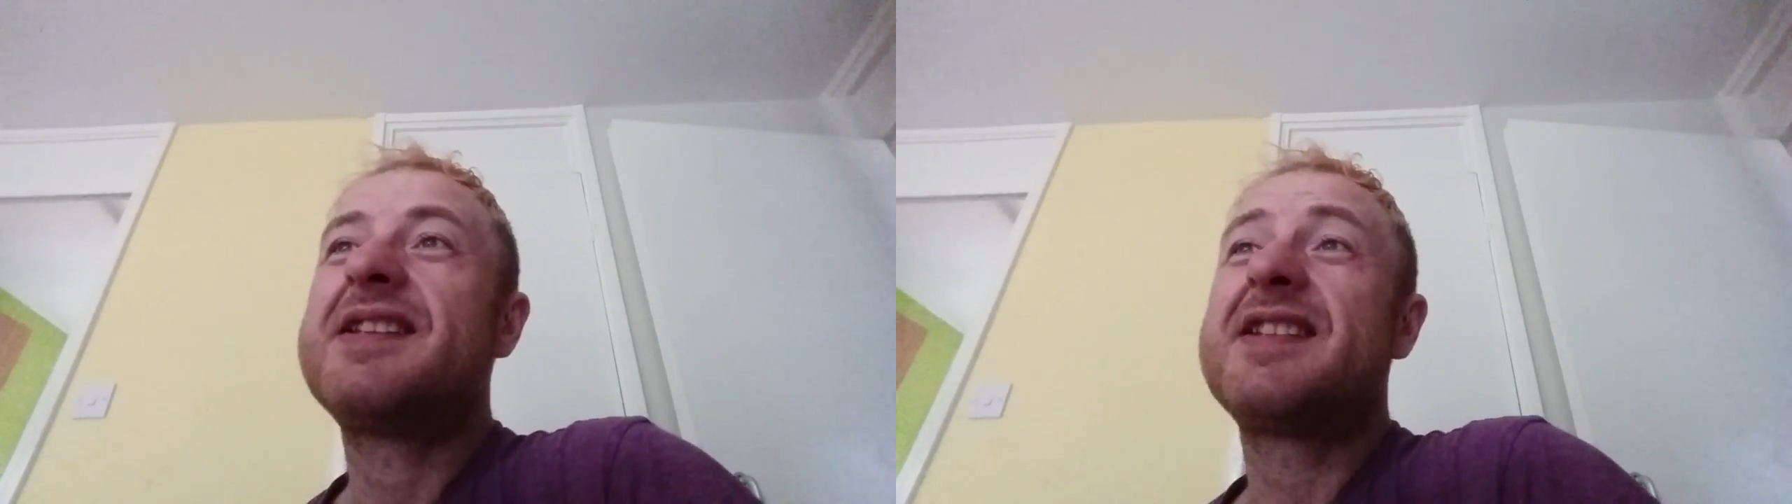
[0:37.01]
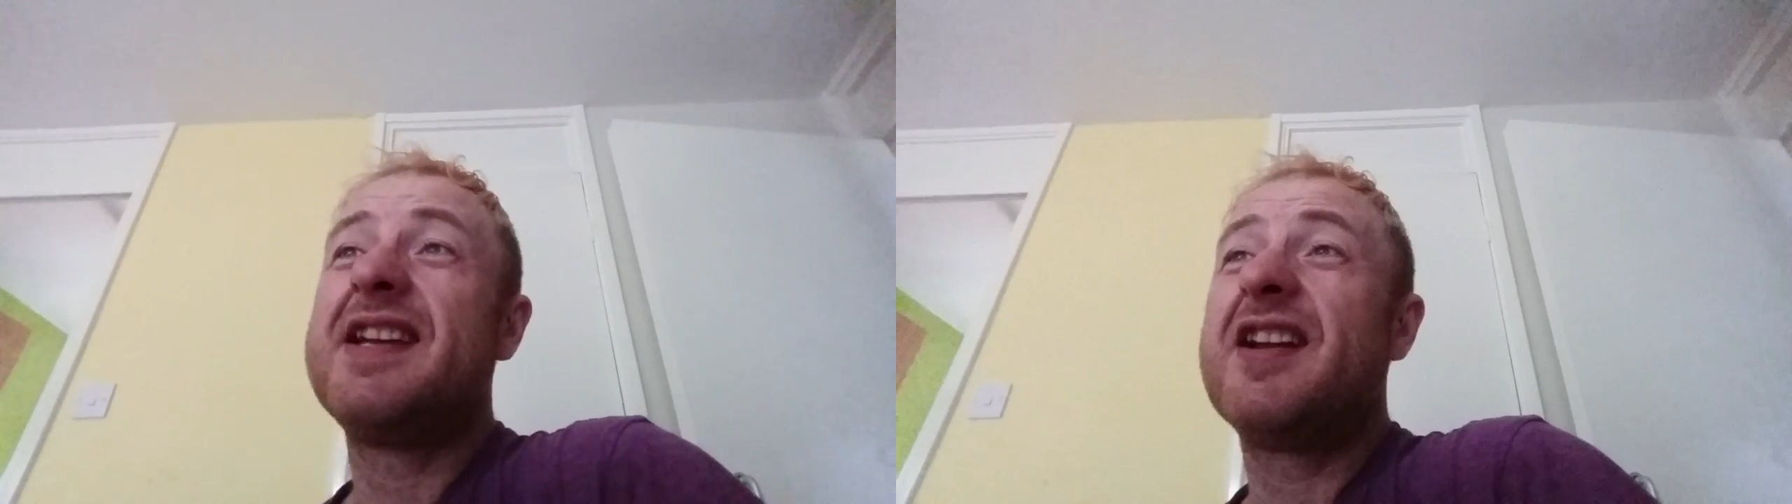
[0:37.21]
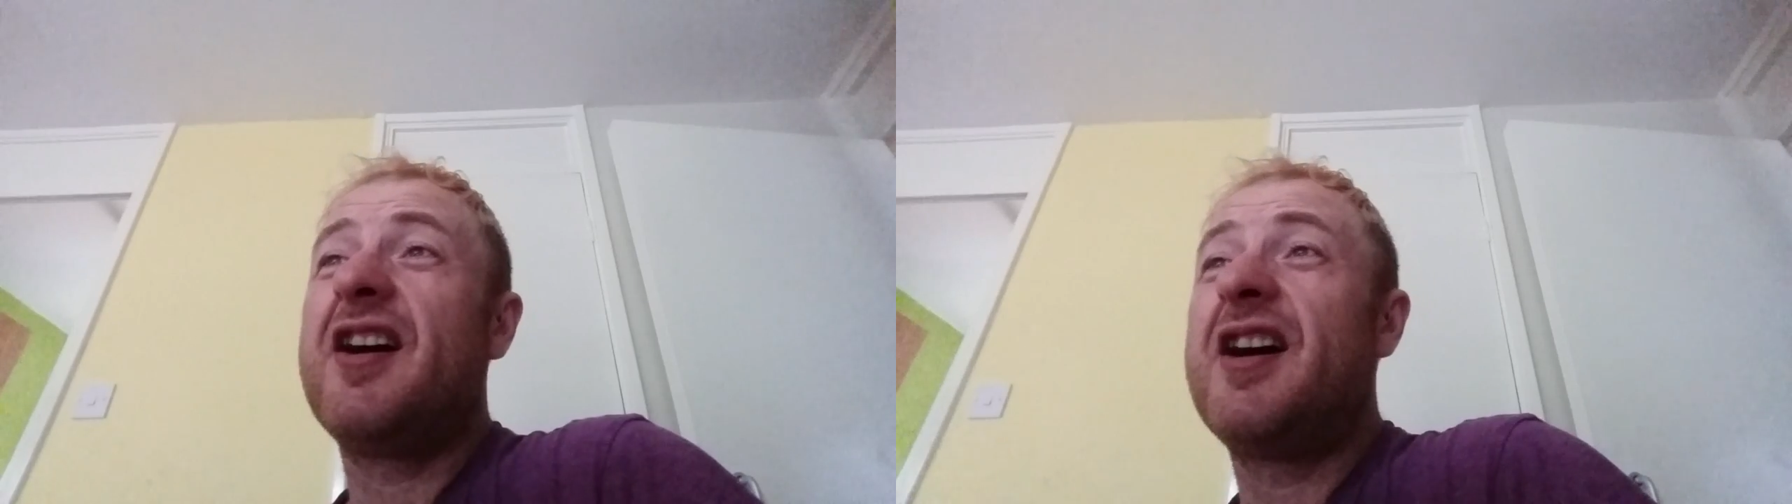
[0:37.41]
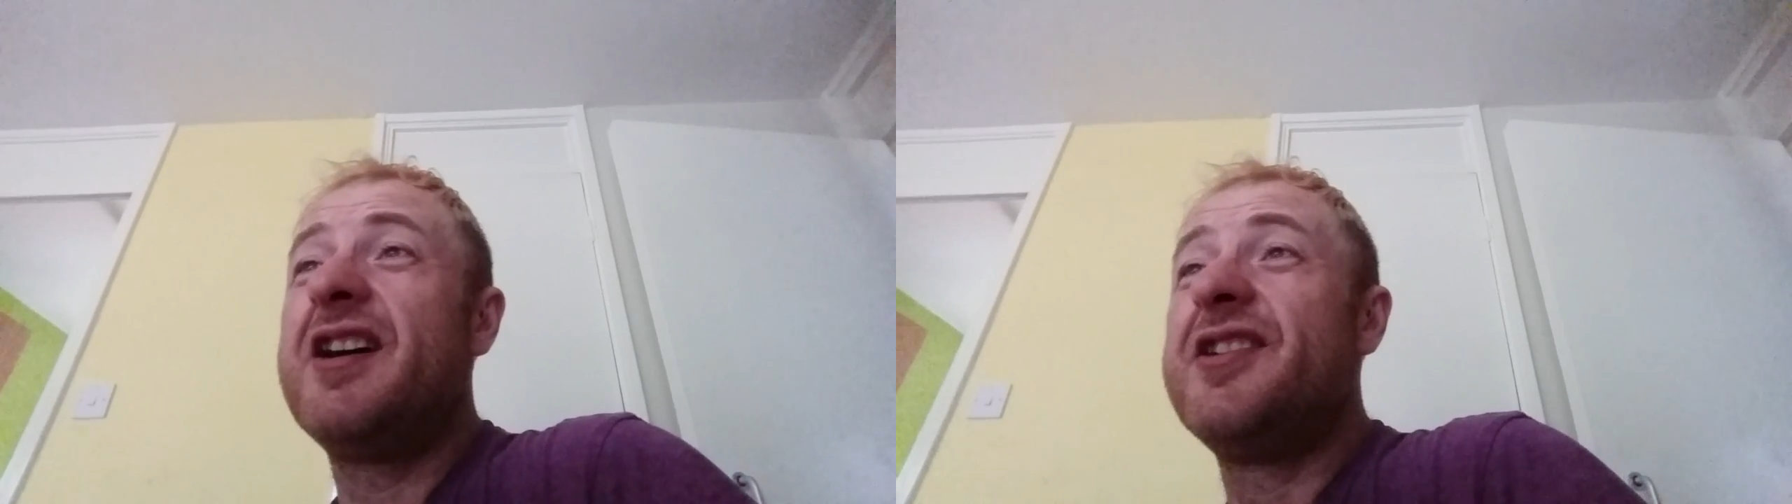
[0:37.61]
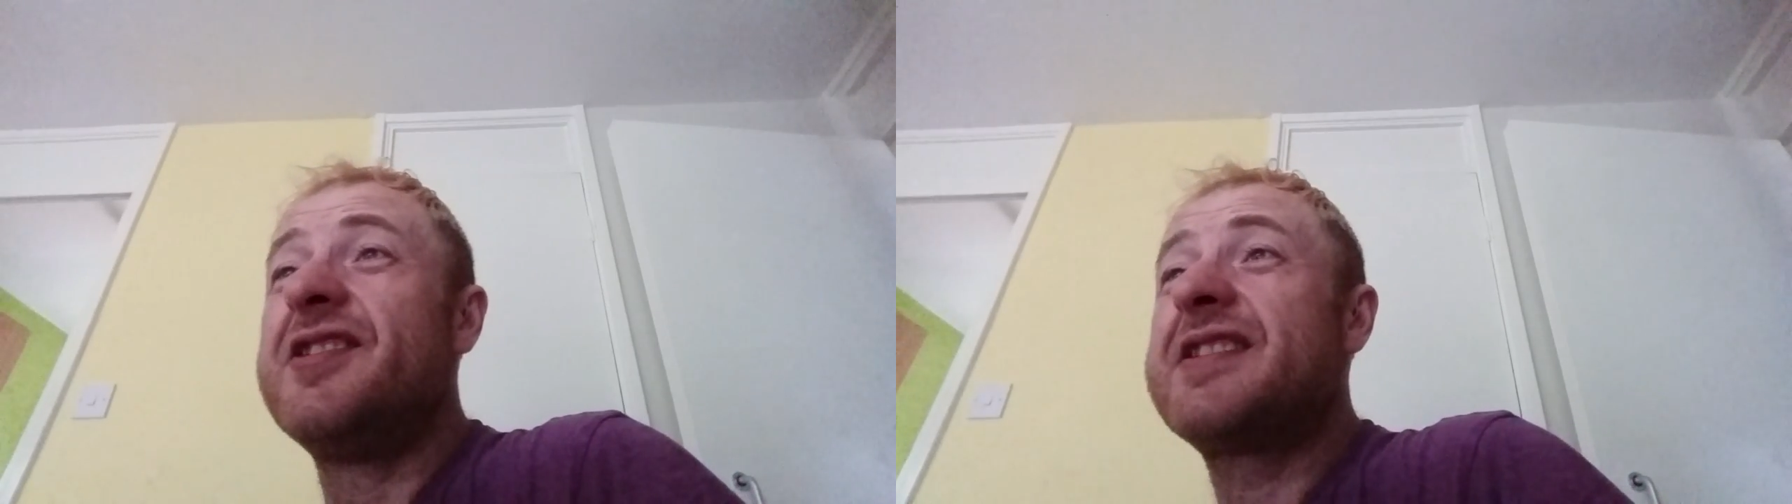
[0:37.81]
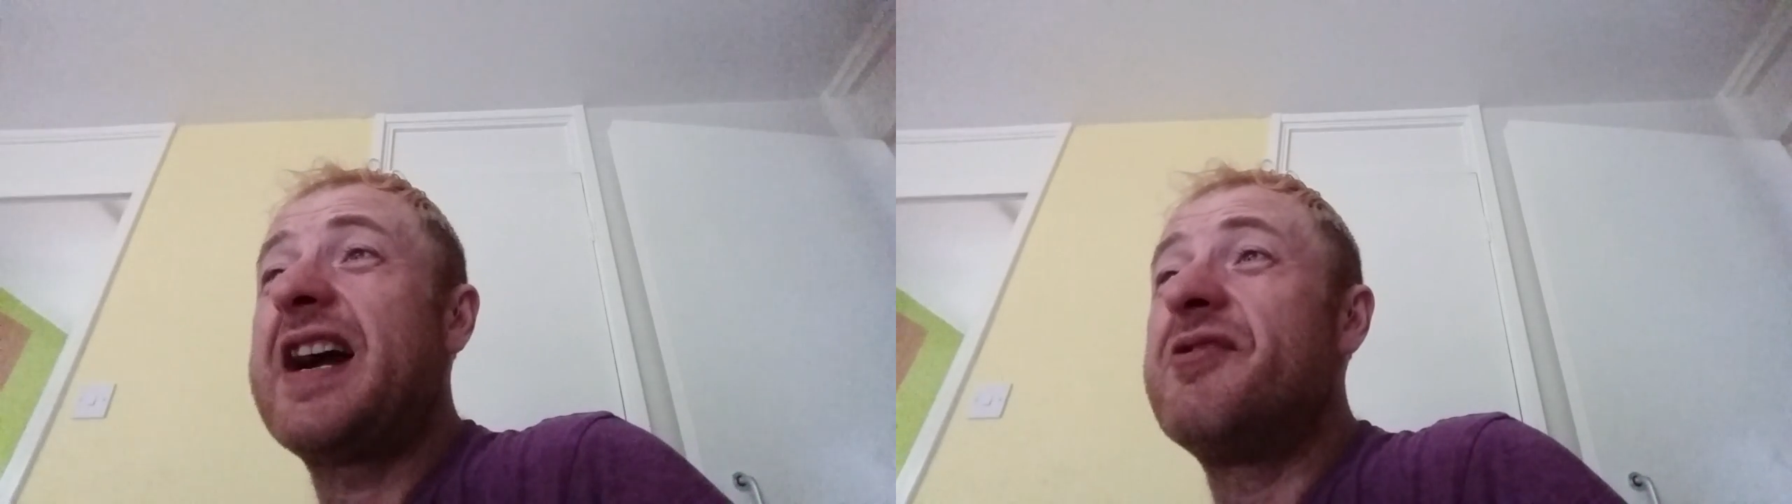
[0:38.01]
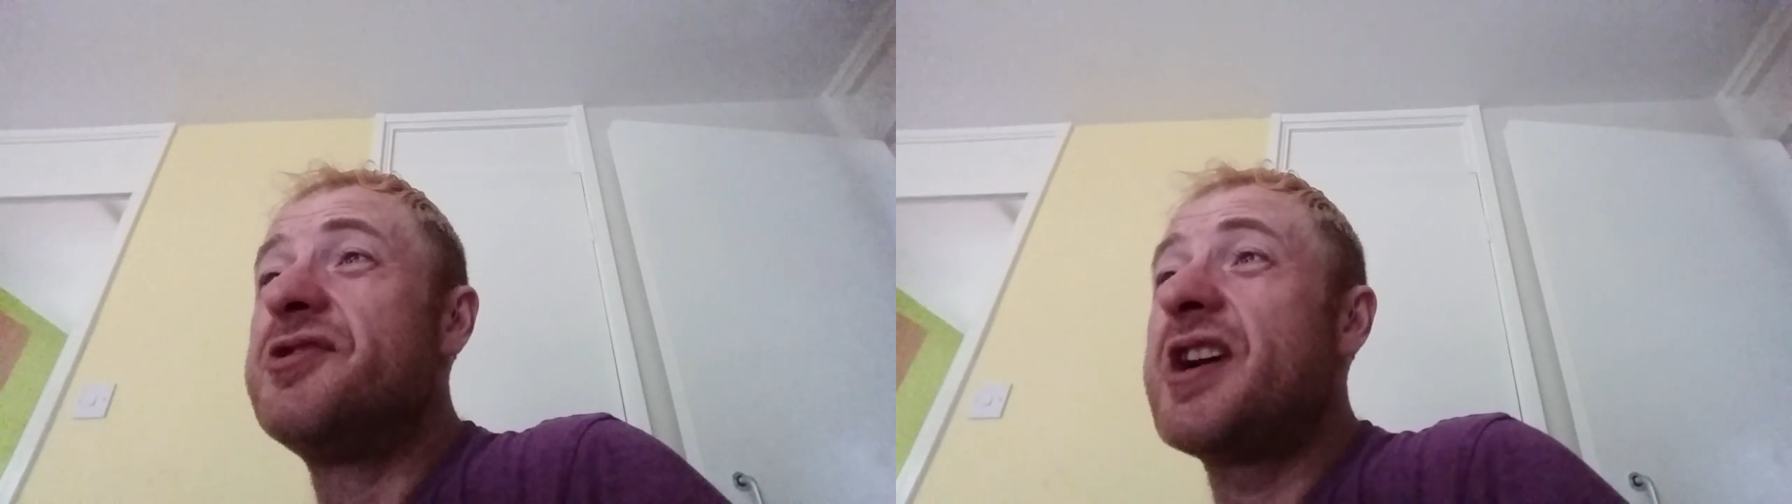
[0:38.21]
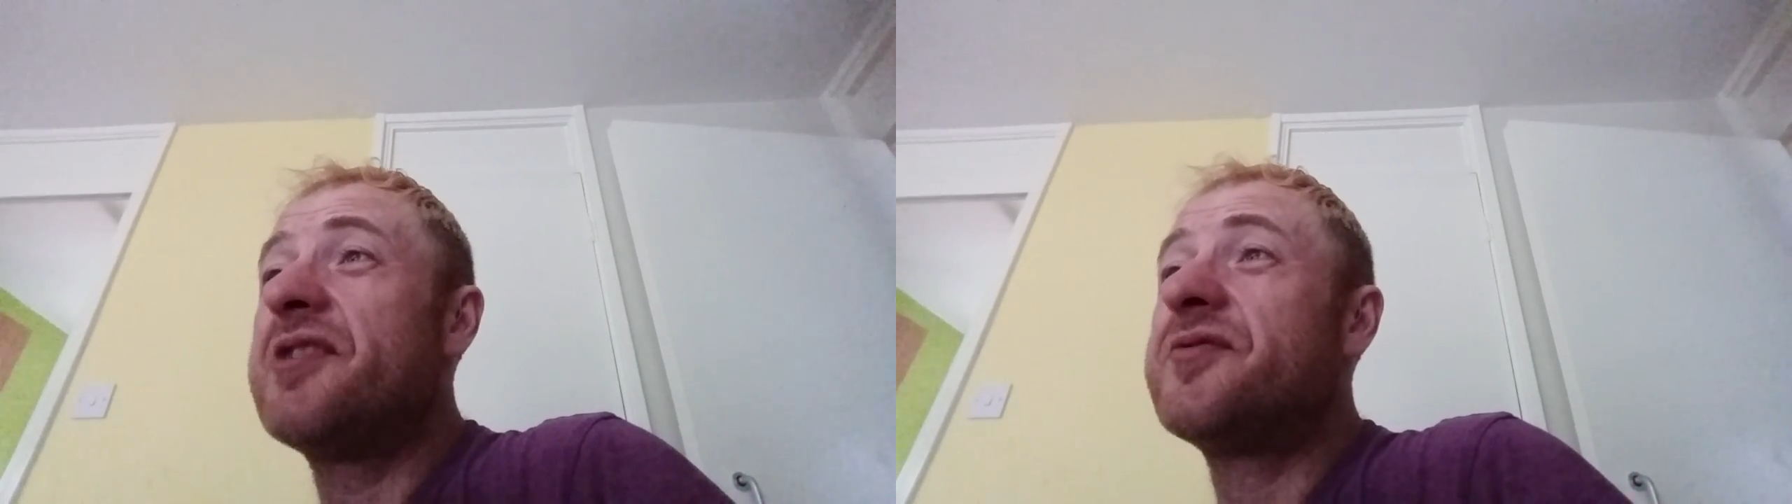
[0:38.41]
Celia Ireland,
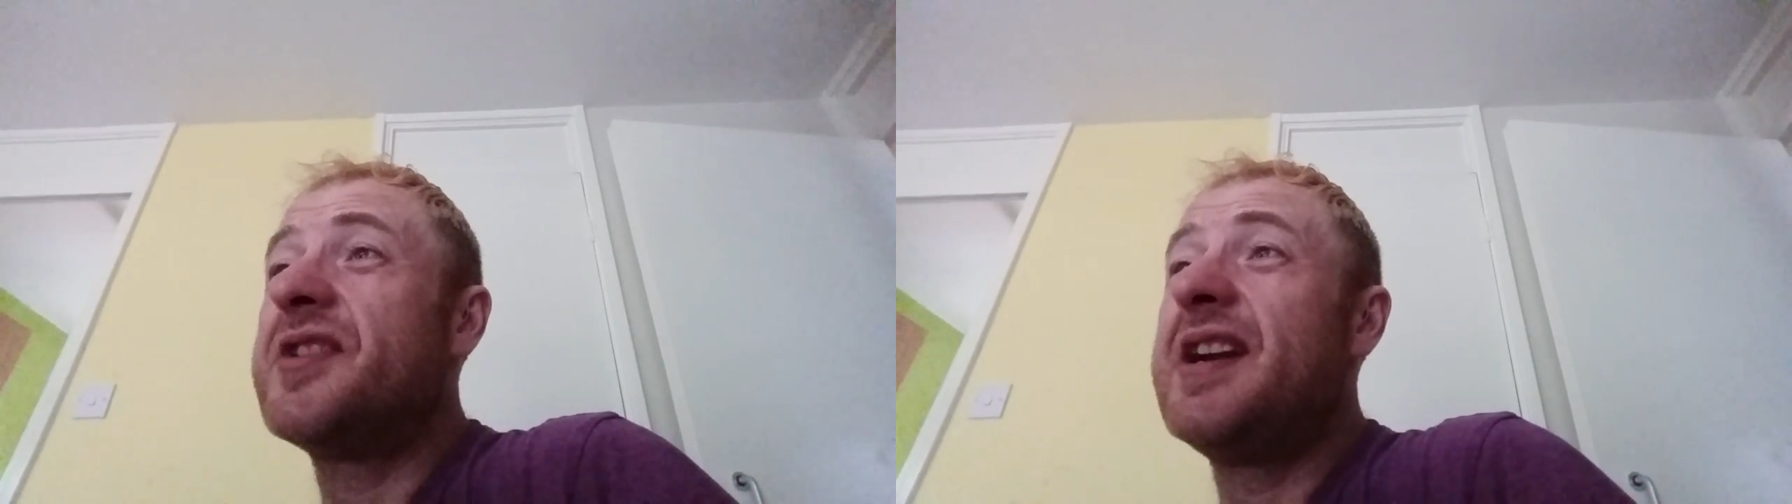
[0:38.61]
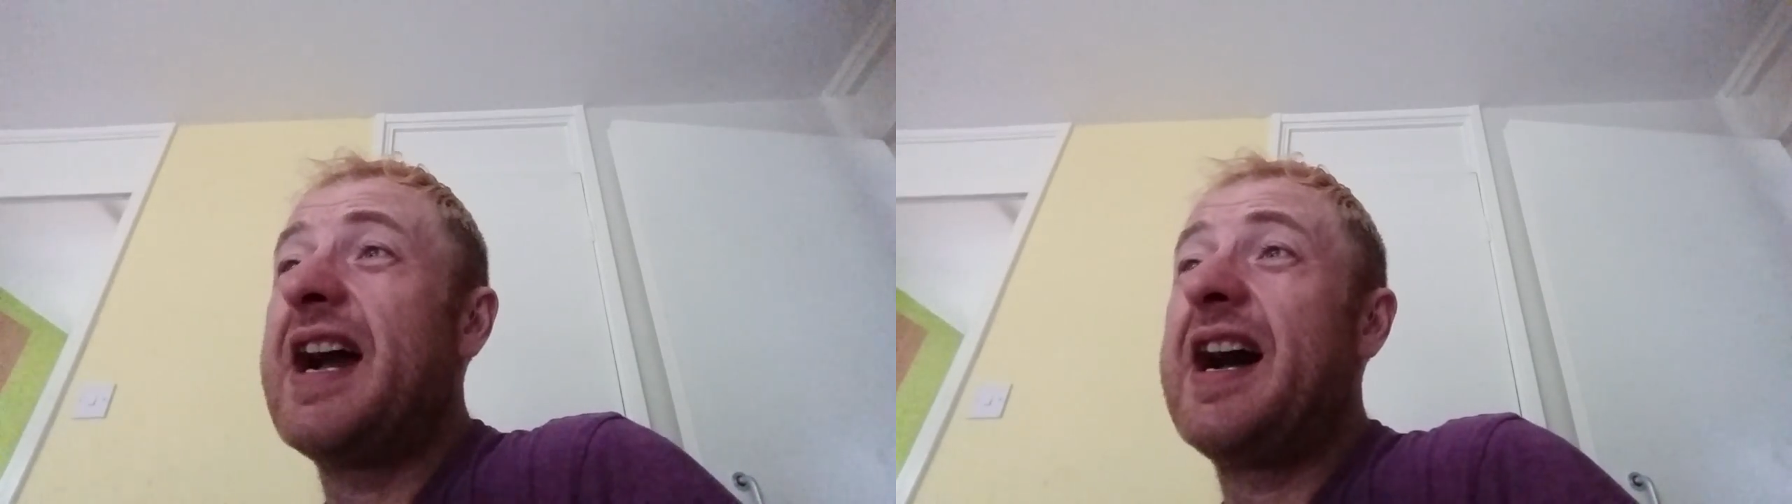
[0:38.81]
Aaron Jeffery,